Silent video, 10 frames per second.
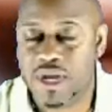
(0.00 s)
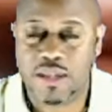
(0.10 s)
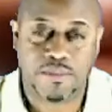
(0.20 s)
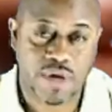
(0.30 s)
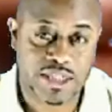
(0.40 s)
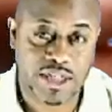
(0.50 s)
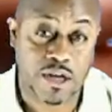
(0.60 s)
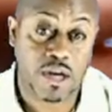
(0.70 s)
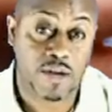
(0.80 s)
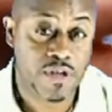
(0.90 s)
by the
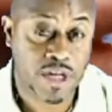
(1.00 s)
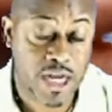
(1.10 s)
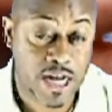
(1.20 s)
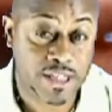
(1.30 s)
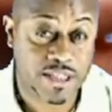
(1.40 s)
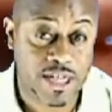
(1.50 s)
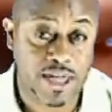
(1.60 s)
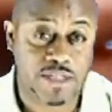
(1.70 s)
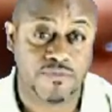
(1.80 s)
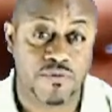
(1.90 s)
President of the United
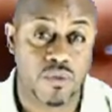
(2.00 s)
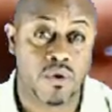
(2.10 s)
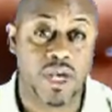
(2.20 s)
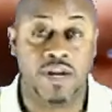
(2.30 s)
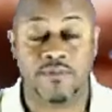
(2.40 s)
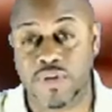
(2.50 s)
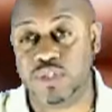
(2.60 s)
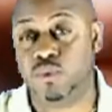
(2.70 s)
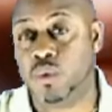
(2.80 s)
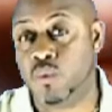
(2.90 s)
States for an
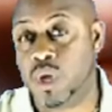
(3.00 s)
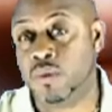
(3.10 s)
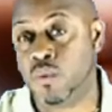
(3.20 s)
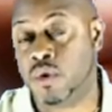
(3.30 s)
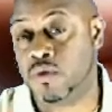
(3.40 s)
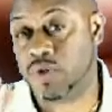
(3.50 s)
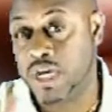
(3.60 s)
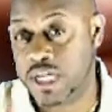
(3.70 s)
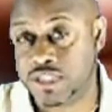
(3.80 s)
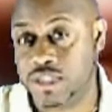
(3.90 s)
eventual one world
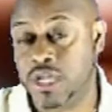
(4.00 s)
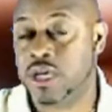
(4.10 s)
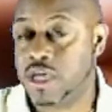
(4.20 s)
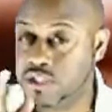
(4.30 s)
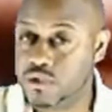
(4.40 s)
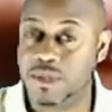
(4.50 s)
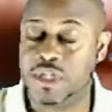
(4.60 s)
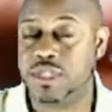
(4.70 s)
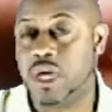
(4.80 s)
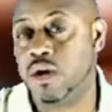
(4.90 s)
religion,
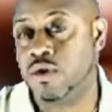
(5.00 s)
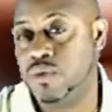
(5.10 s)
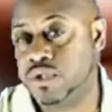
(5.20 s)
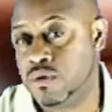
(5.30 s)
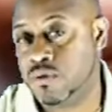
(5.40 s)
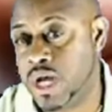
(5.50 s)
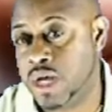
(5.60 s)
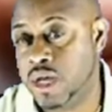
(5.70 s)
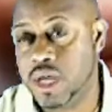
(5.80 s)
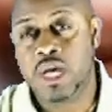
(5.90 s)
assuming this article is correct.